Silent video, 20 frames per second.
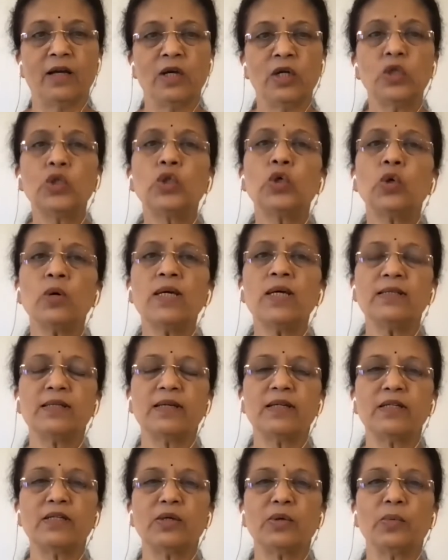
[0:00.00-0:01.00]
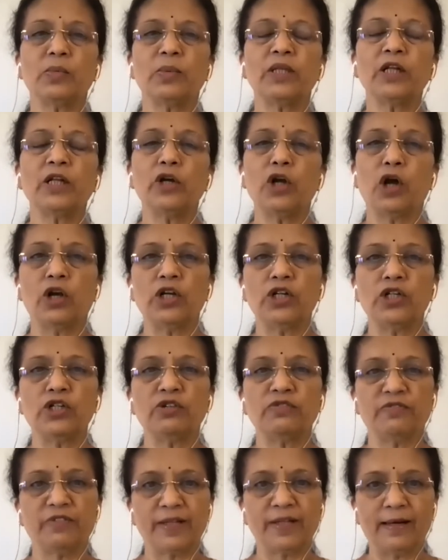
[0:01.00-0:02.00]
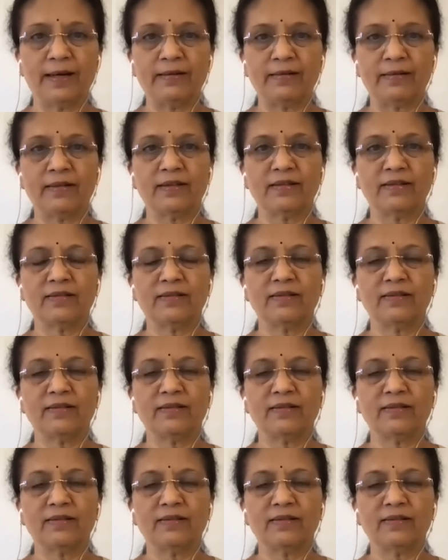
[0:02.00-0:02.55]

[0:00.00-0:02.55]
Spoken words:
So is it with the knowledge of Vedanta.